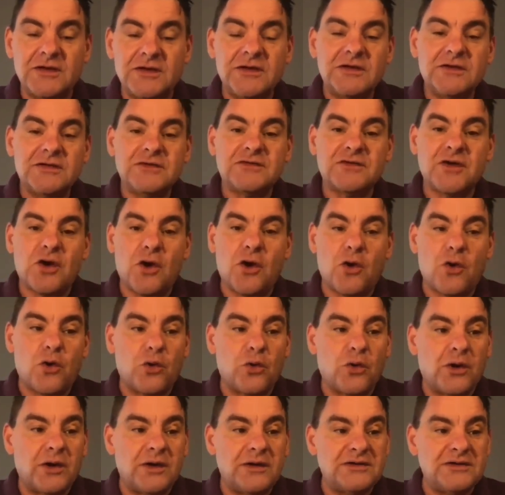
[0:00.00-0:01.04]

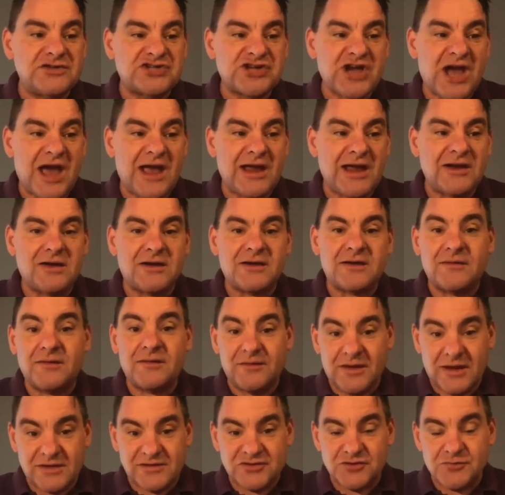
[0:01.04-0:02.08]
So China,
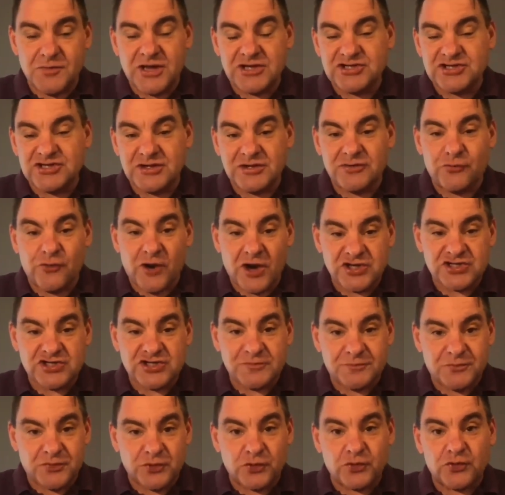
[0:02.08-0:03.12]
as you mentioned, Russia,
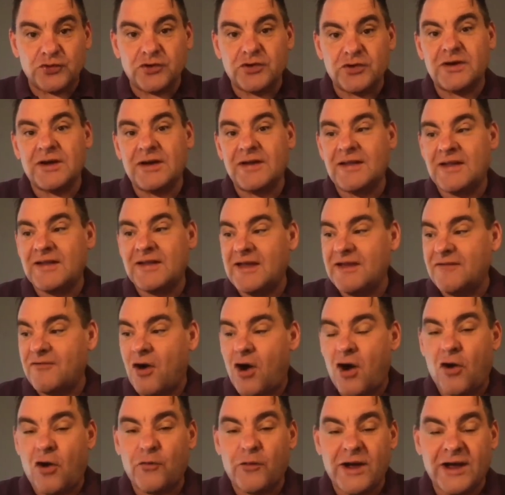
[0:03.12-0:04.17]
Putin, they have
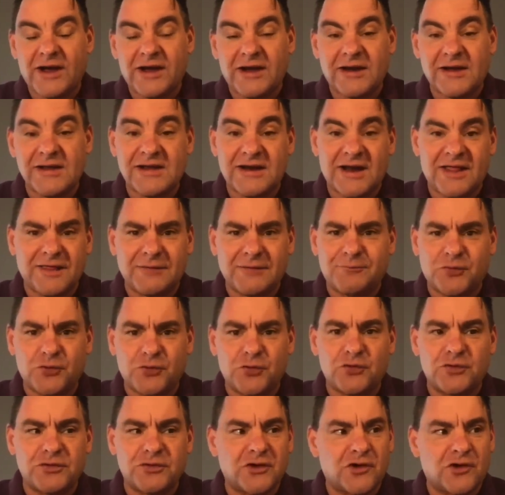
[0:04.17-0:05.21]
all recognized, and I think
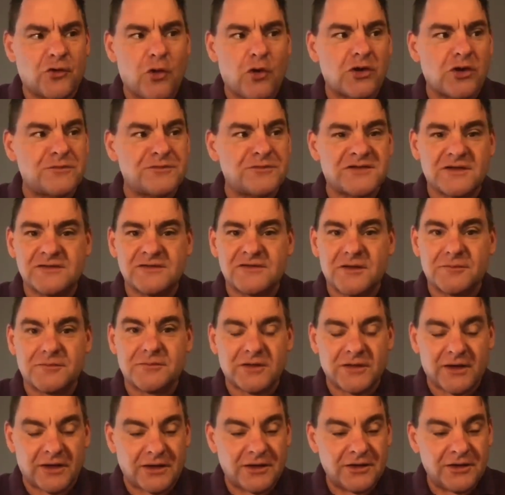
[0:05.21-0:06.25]
Putin, to quote him, said something
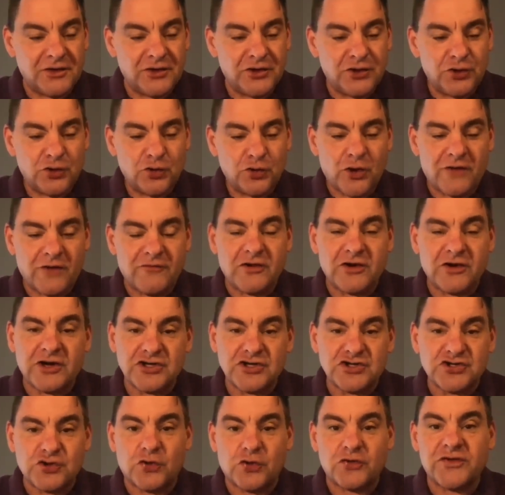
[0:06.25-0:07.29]
like, whoever
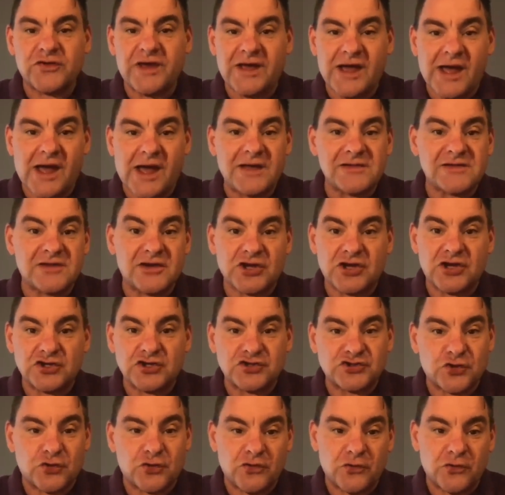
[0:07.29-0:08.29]
controls AI is going to control the